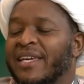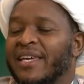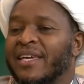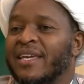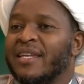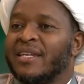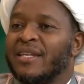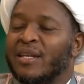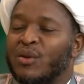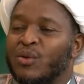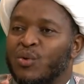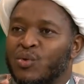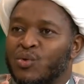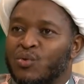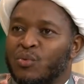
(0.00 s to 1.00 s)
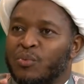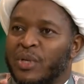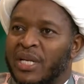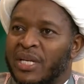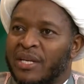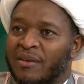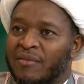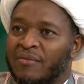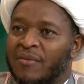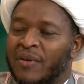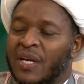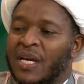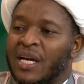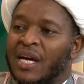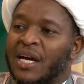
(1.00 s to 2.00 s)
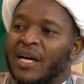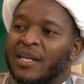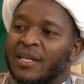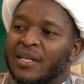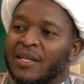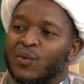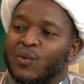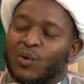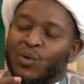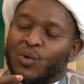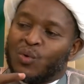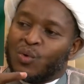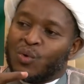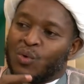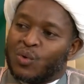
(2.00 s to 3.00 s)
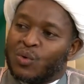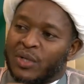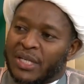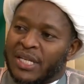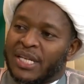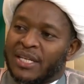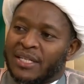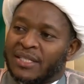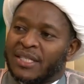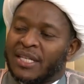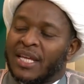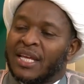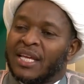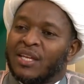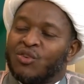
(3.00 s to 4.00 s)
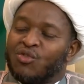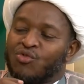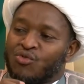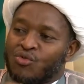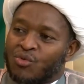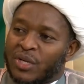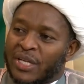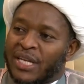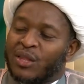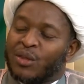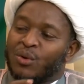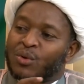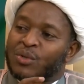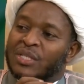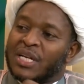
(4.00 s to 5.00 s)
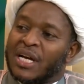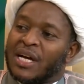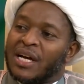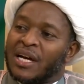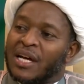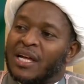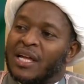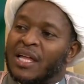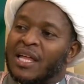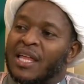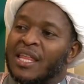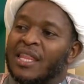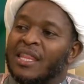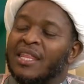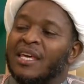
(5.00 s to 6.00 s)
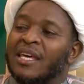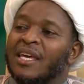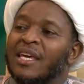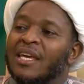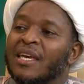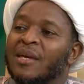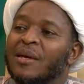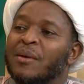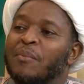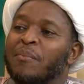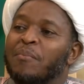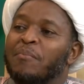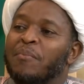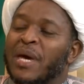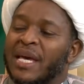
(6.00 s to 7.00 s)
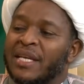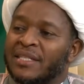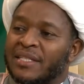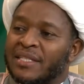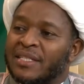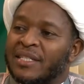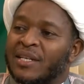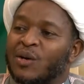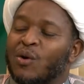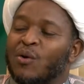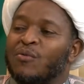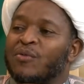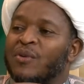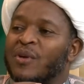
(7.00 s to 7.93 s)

Indeed, those who believe and do good deeds, truly those are the best of